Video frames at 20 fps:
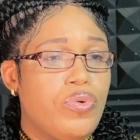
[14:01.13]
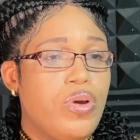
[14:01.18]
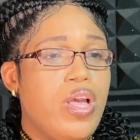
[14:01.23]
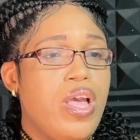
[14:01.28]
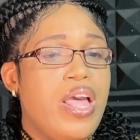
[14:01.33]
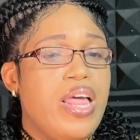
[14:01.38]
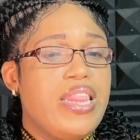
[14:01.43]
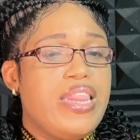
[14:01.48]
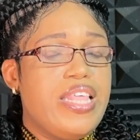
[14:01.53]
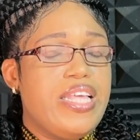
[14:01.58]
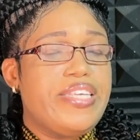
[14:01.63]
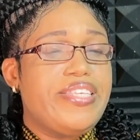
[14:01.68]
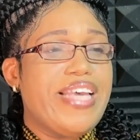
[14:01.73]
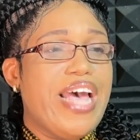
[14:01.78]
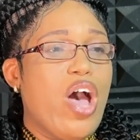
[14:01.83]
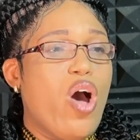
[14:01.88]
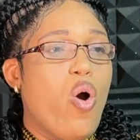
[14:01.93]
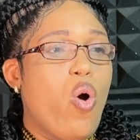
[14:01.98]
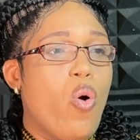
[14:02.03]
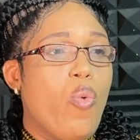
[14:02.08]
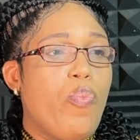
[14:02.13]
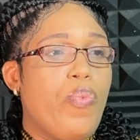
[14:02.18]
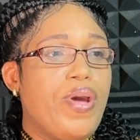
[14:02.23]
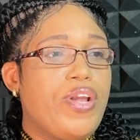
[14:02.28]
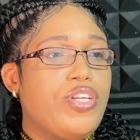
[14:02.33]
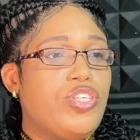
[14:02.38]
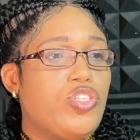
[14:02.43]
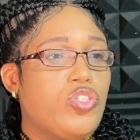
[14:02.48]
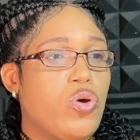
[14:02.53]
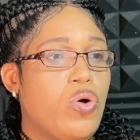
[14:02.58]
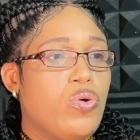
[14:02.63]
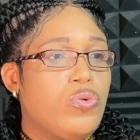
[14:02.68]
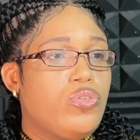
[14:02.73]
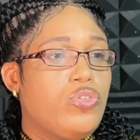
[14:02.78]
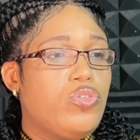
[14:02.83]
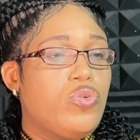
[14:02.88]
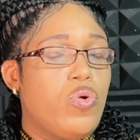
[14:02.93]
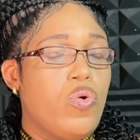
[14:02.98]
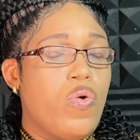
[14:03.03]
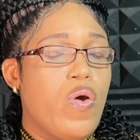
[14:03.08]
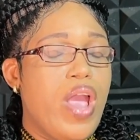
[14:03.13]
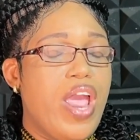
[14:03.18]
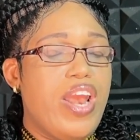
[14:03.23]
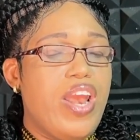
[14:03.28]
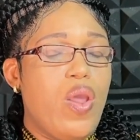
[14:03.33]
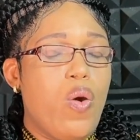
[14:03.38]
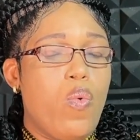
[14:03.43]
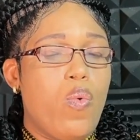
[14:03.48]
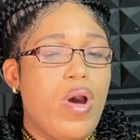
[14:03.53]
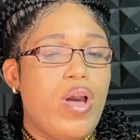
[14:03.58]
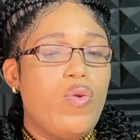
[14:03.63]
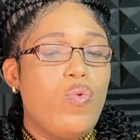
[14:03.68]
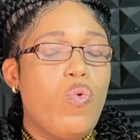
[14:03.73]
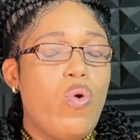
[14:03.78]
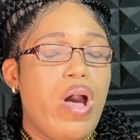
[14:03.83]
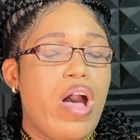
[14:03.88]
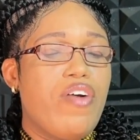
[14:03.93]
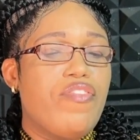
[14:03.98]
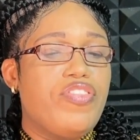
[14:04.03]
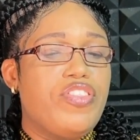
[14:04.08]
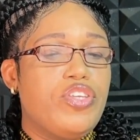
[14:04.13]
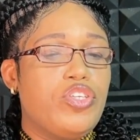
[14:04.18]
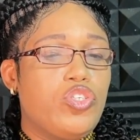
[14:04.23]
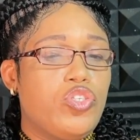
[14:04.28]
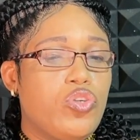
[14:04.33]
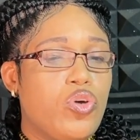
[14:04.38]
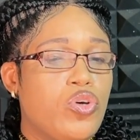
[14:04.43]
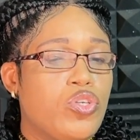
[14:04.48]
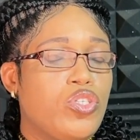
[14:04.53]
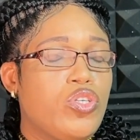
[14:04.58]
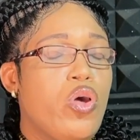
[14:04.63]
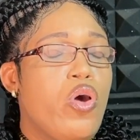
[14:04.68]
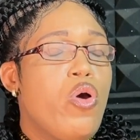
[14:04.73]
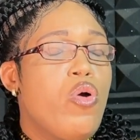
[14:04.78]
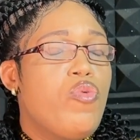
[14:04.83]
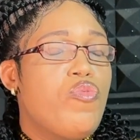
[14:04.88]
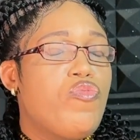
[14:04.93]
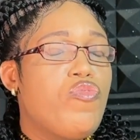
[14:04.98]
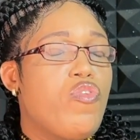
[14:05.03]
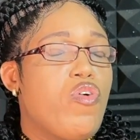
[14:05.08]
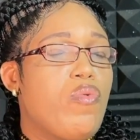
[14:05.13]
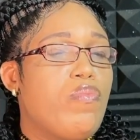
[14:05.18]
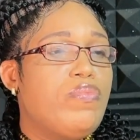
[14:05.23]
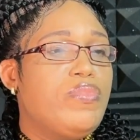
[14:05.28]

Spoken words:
Mm-hmm. These are open sores. So anyone who have these sores from